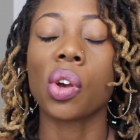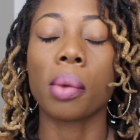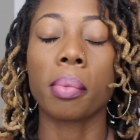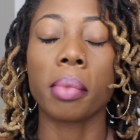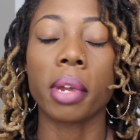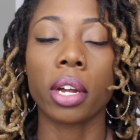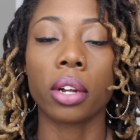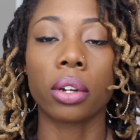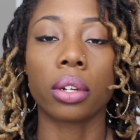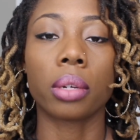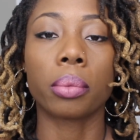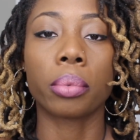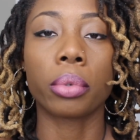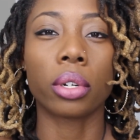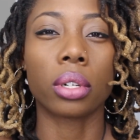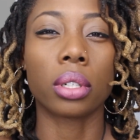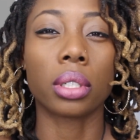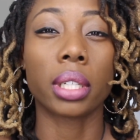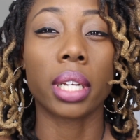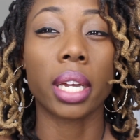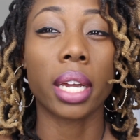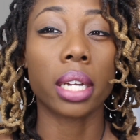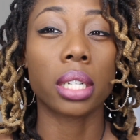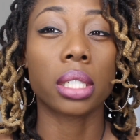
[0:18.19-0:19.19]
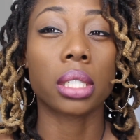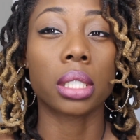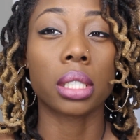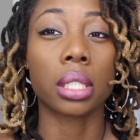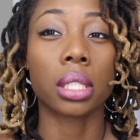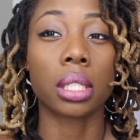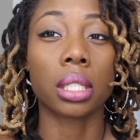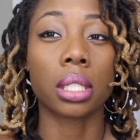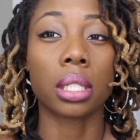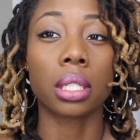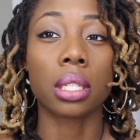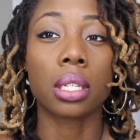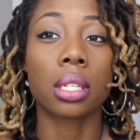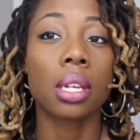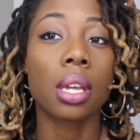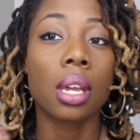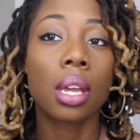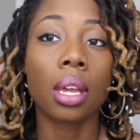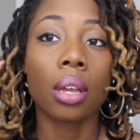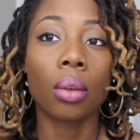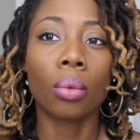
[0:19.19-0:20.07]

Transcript: I'm not gonna put on lashes.